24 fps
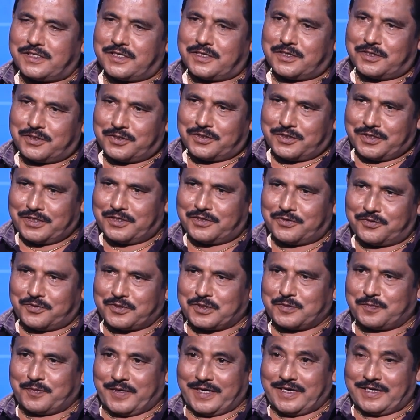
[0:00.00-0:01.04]
you need to
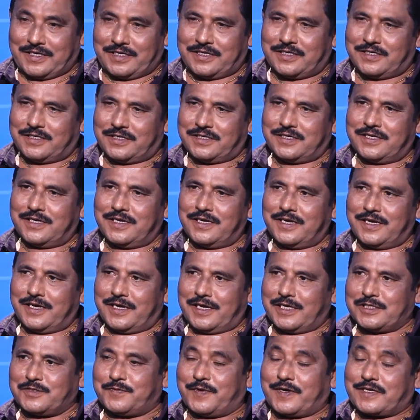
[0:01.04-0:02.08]
spend.
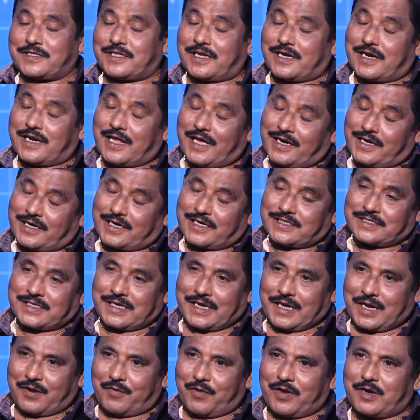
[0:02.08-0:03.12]
As far as the director's
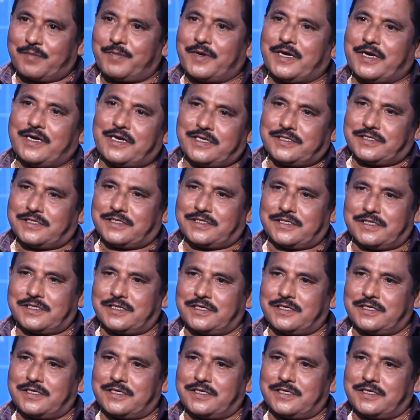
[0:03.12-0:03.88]
requirement is